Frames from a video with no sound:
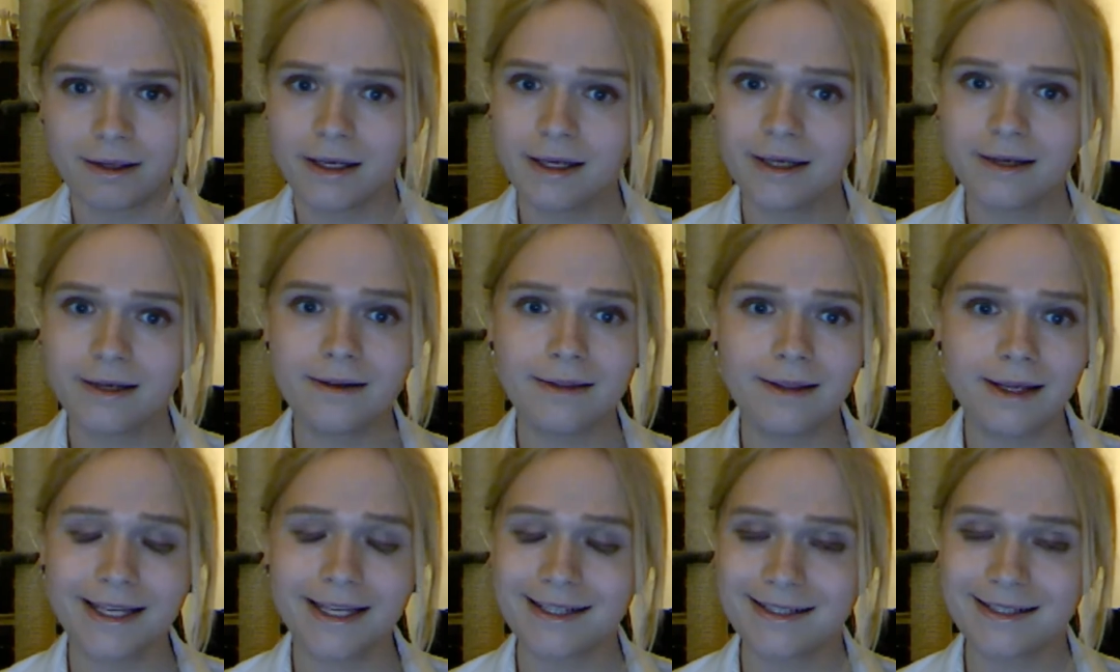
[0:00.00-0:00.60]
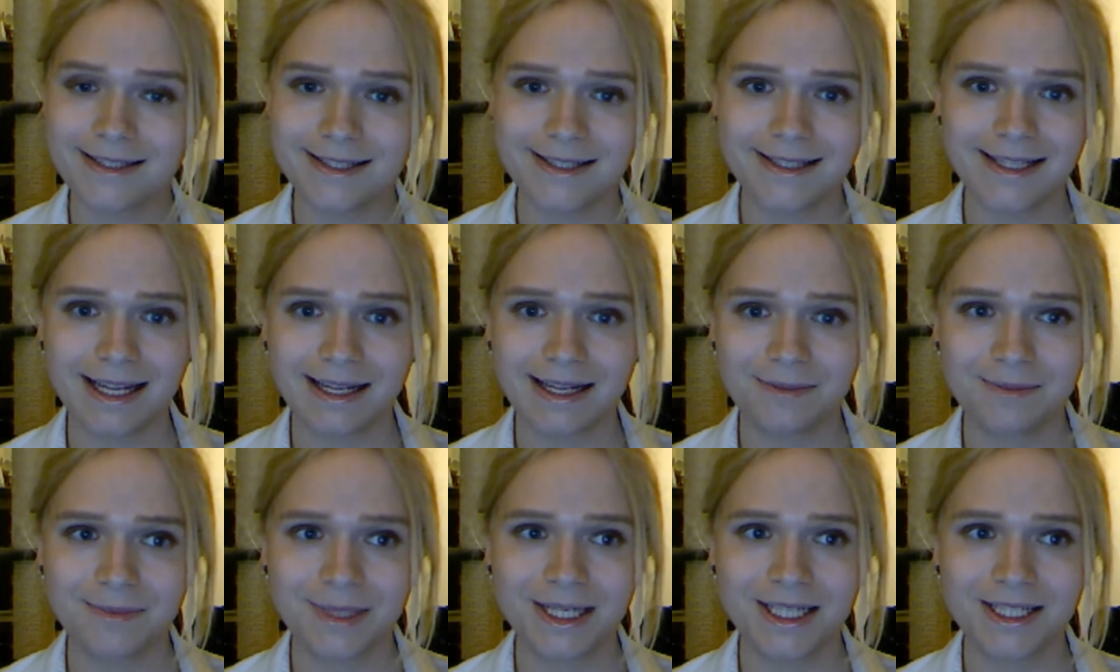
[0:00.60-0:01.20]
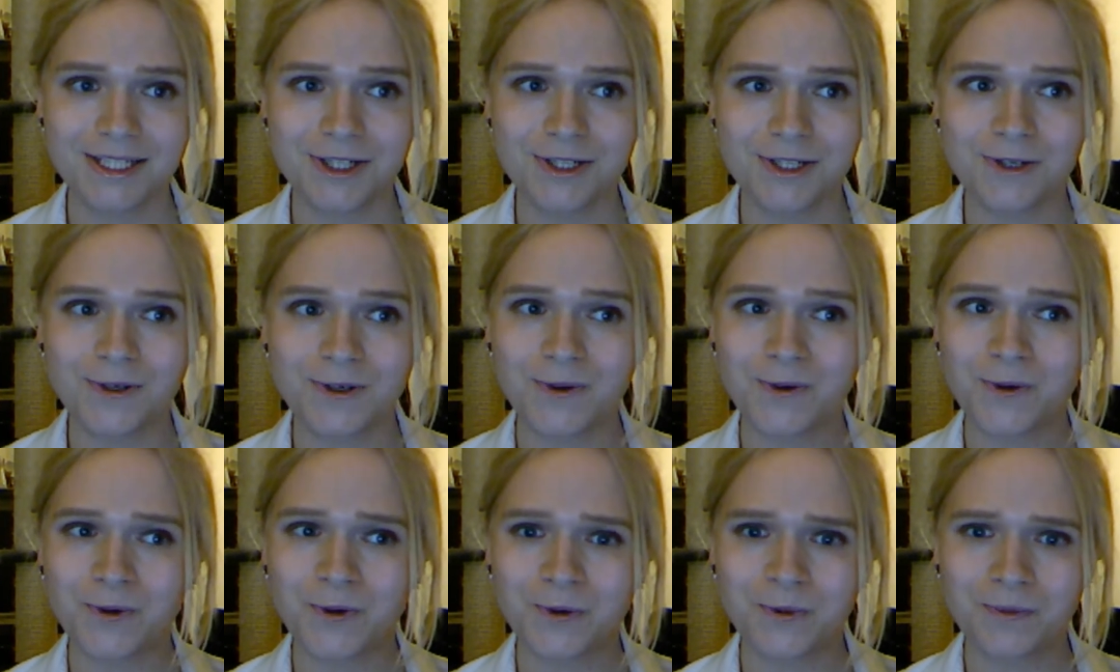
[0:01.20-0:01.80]
anything else that makes
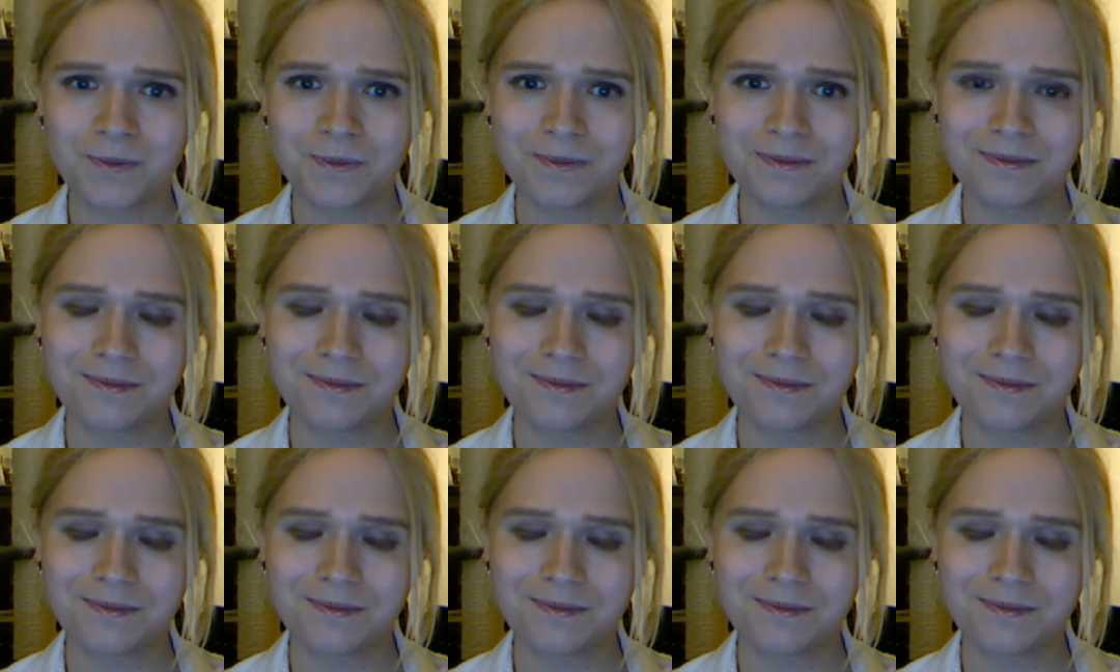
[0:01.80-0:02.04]
you